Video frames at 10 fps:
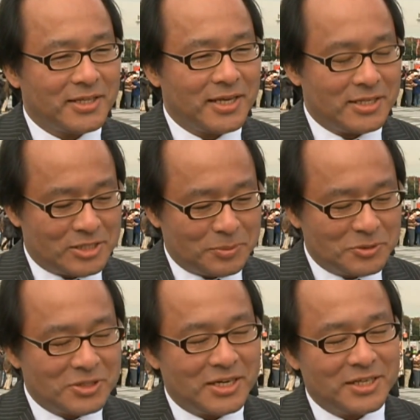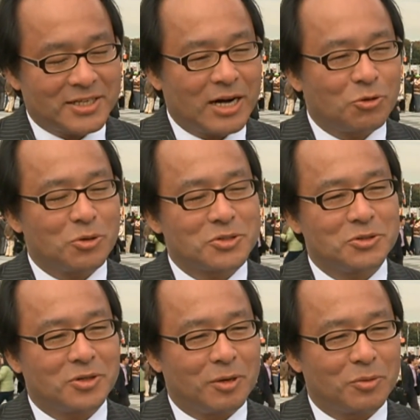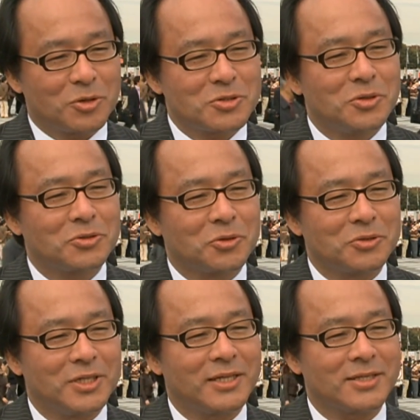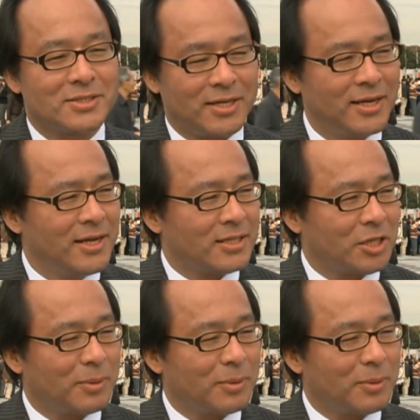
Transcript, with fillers: ramen expert says the Japanese adapted ramen from